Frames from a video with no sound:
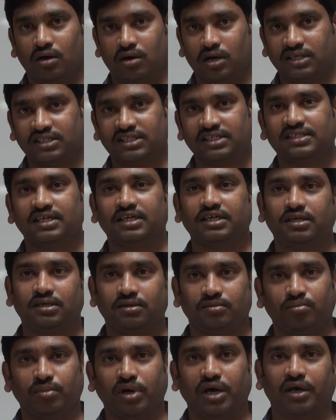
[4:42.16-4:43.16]
adjacent
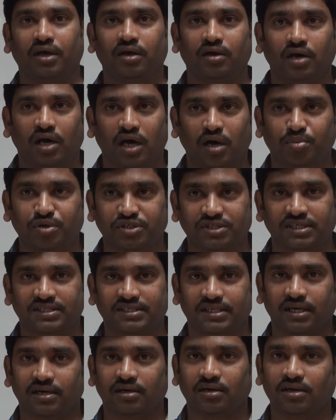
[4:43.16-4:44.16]
by opposite
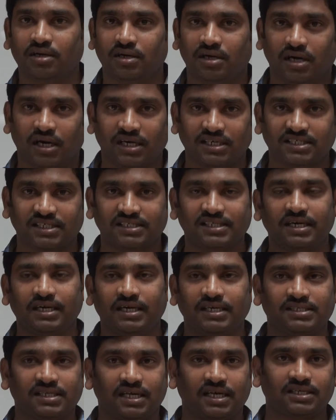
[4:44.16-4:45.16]
side. Adjacent
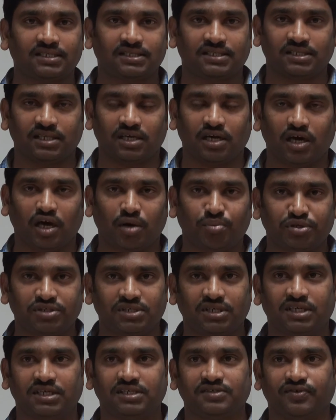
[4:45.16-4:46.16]
is x,
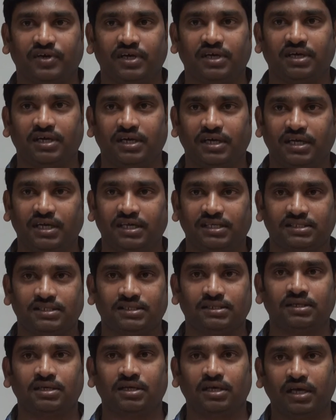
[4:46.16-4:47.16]
opposite is y, it
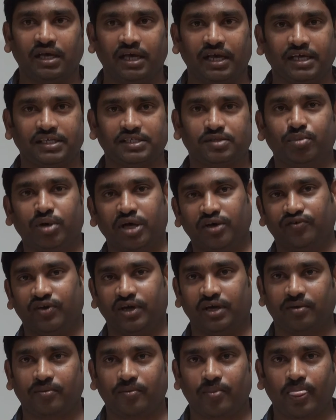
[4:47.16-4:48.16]
is x by
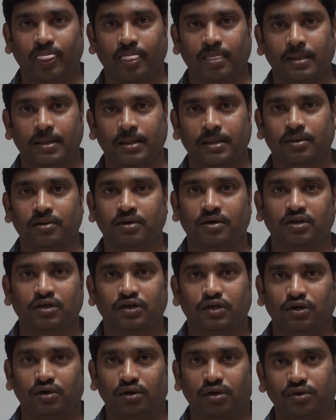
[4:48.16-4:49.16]
y.
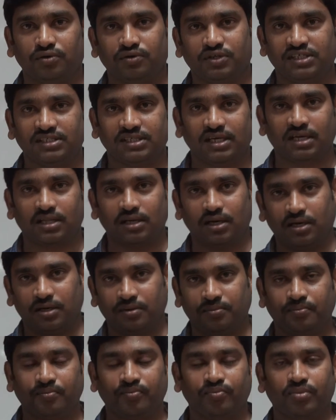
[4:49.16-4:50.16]
Now these are
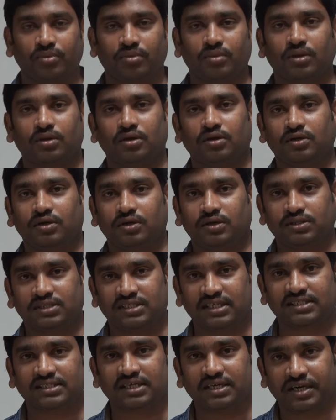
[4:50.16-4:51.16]
the
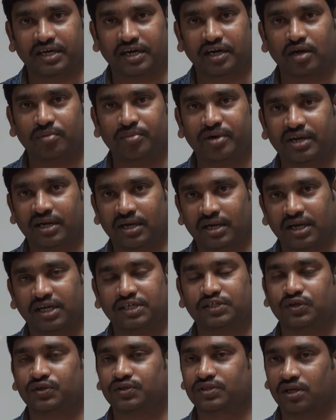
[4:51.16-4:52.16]
six trigonometric
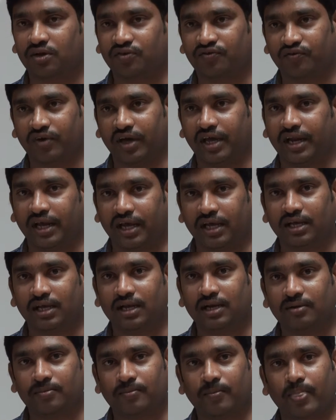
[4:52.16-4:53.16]
ratios of an
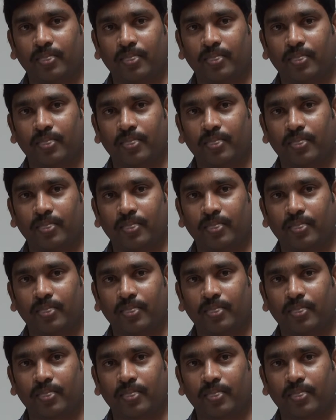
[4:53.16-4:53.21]
angle.